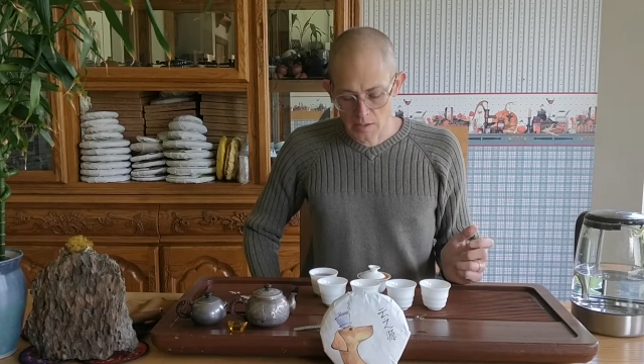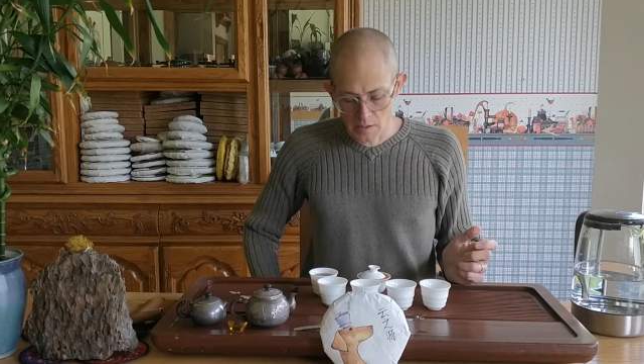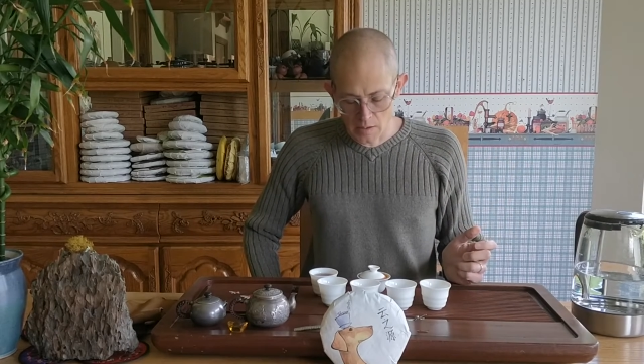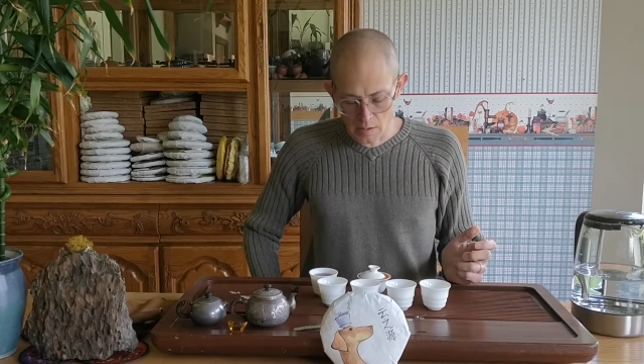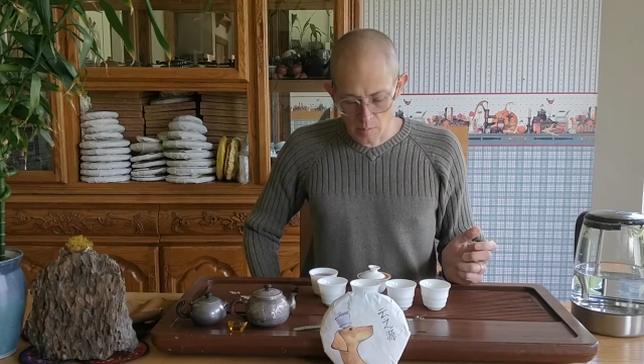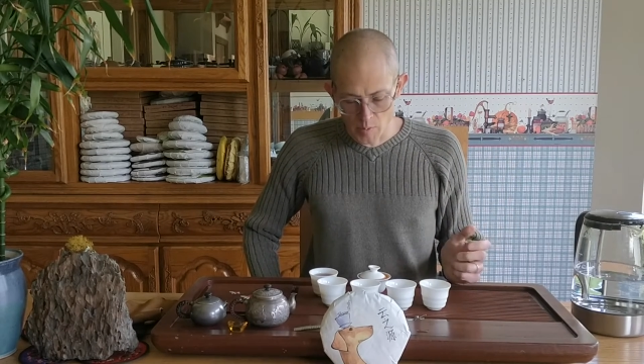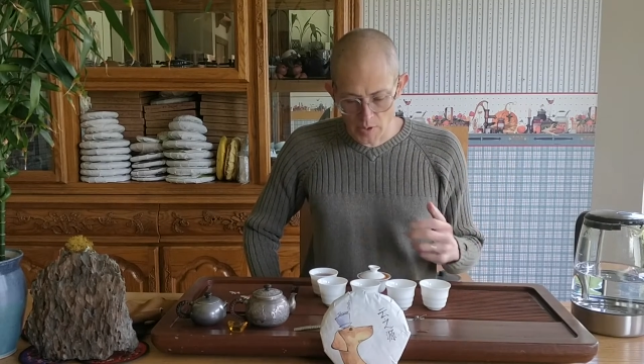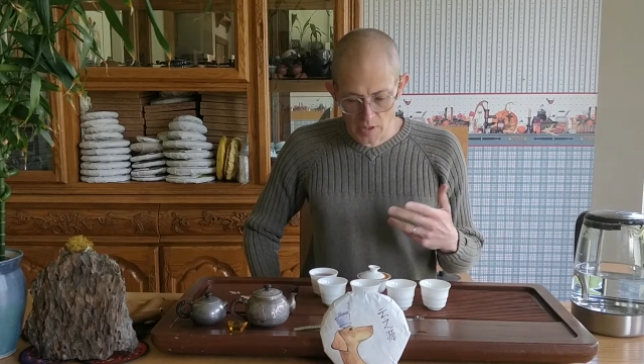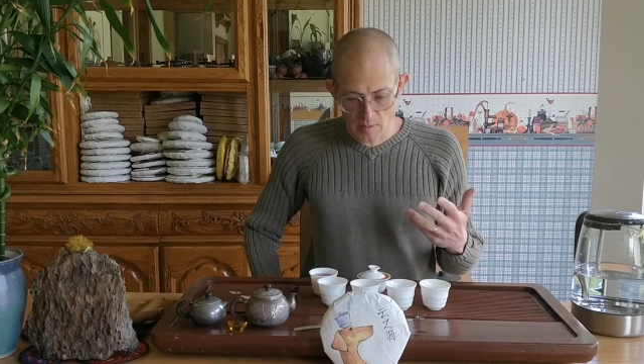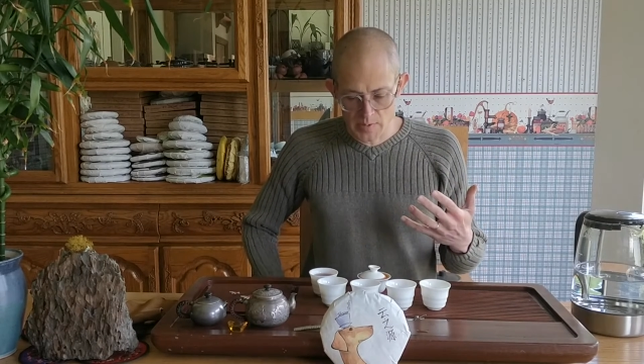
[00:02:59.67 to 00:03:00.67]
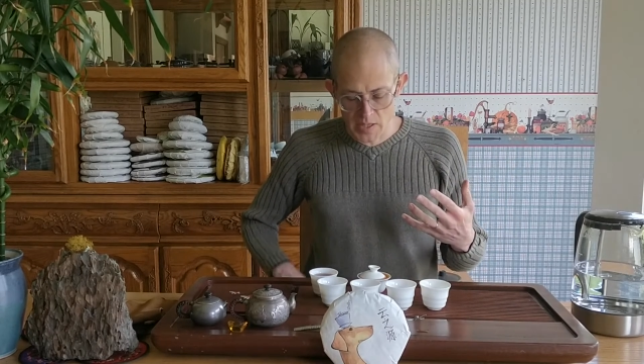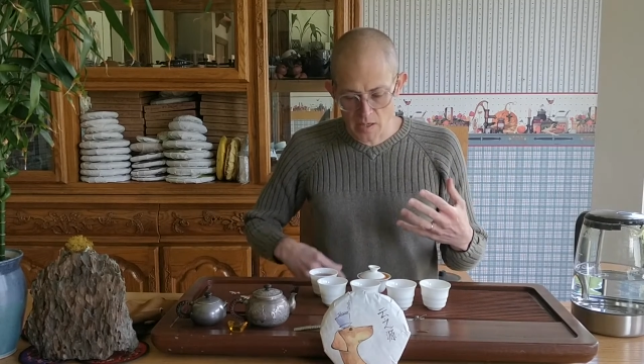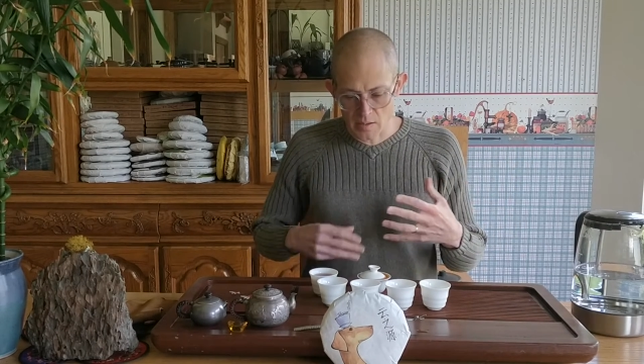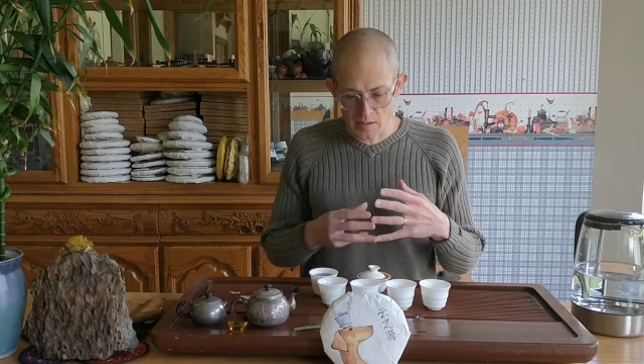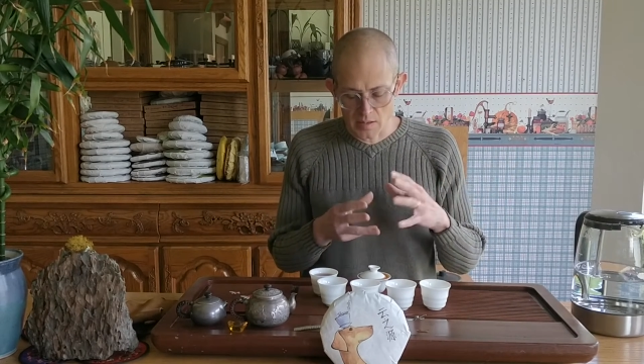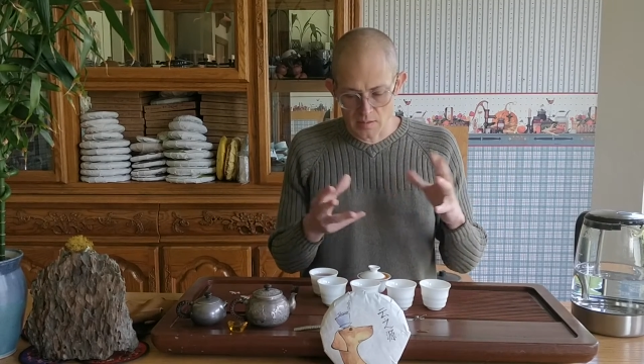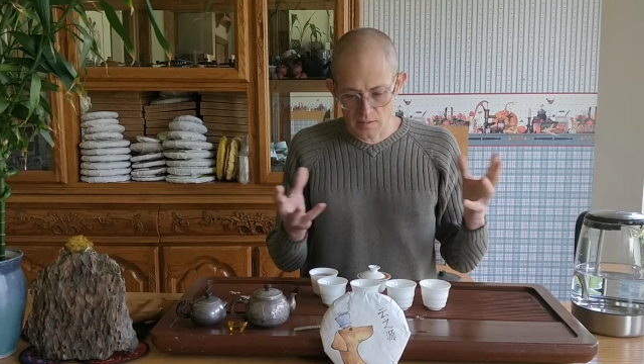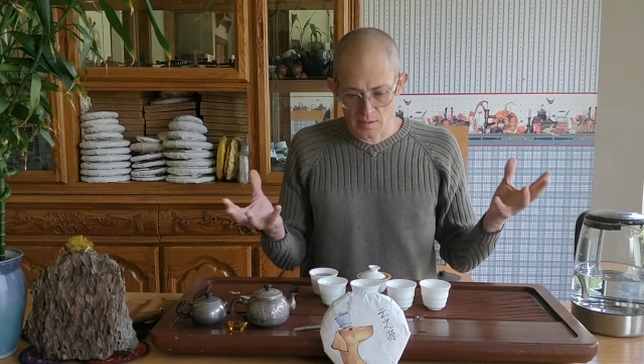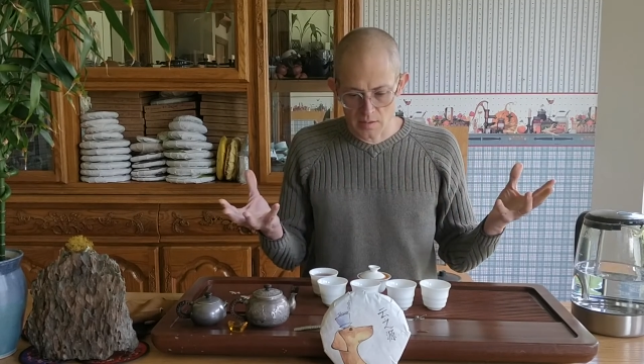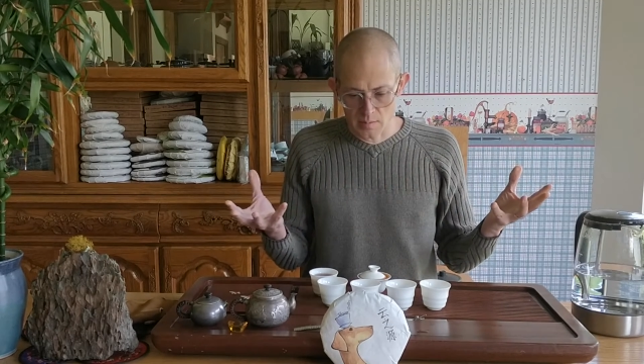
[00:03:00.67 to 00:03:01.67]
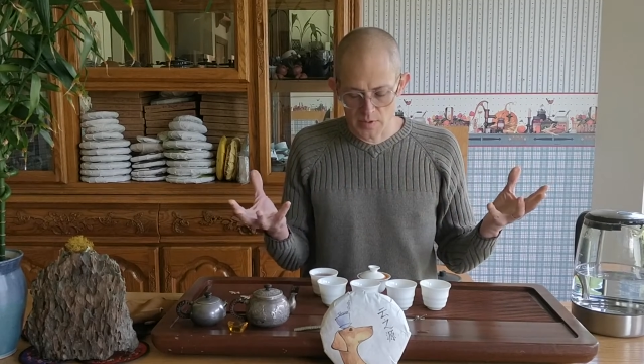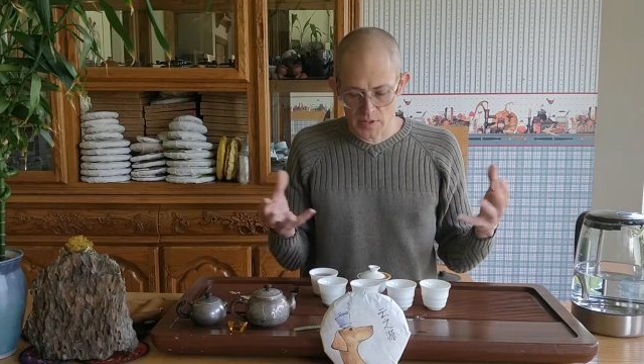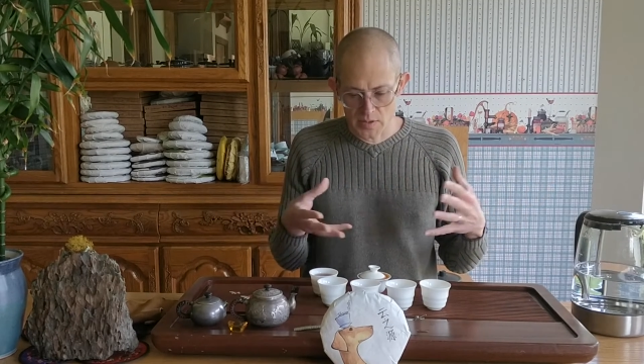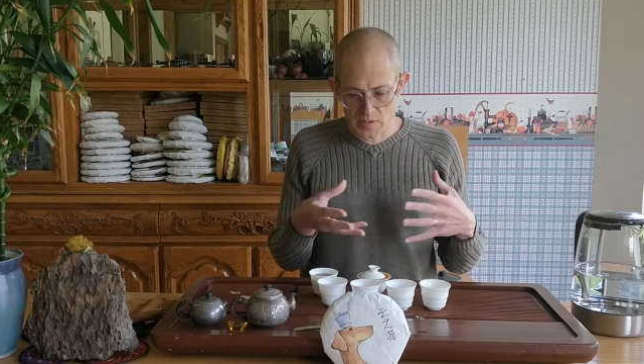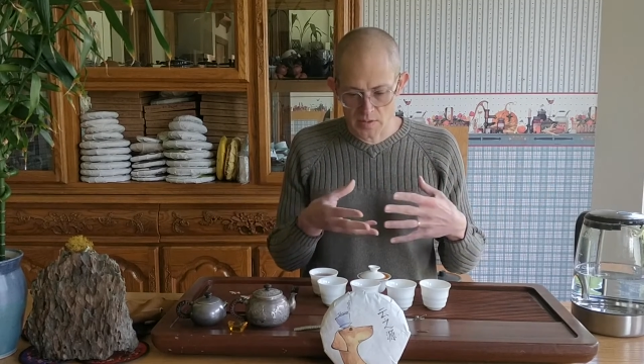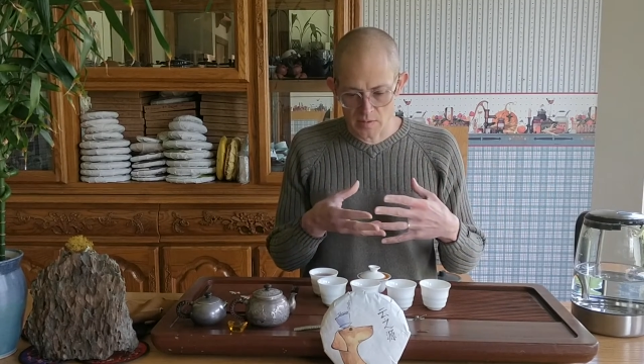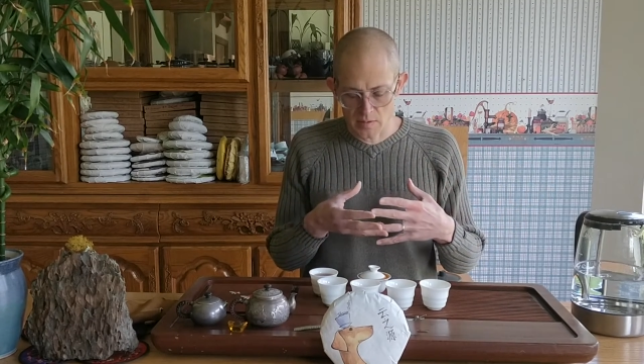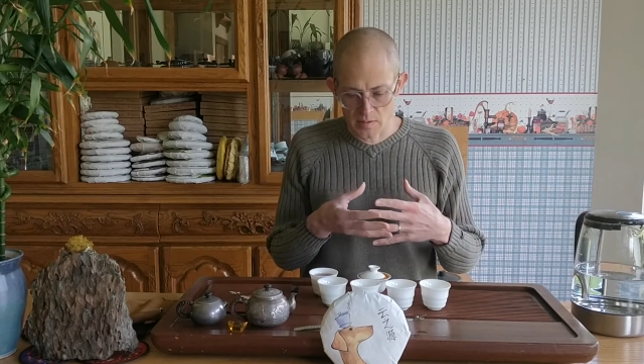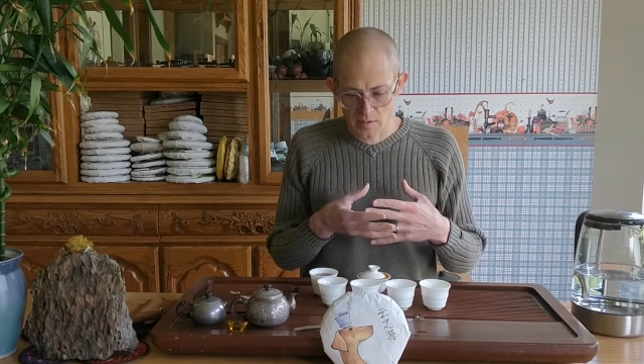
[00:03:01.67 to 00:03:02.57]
but when it comes out, tends to,